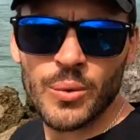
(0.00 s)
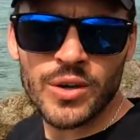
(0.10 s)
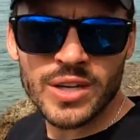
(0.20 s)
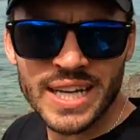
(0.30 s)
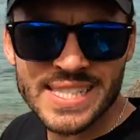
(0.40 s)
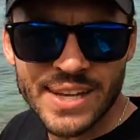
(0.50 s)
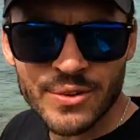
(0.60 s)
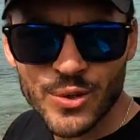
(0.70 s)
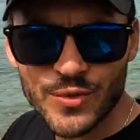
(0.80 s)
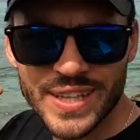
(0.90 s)
Well guys, I
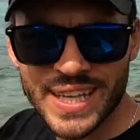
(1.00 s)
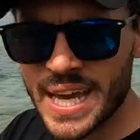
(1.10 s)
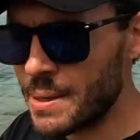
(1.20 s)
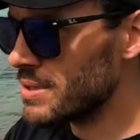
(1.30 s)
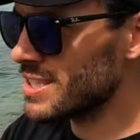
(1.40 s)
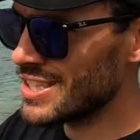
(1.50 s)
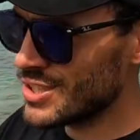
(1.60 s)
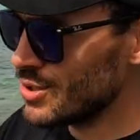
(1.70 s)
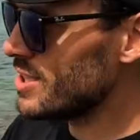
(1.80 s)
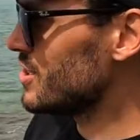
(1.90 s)
don't know if the camera's going
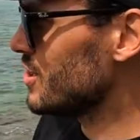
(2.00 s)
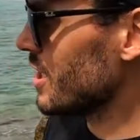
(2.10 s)
to do this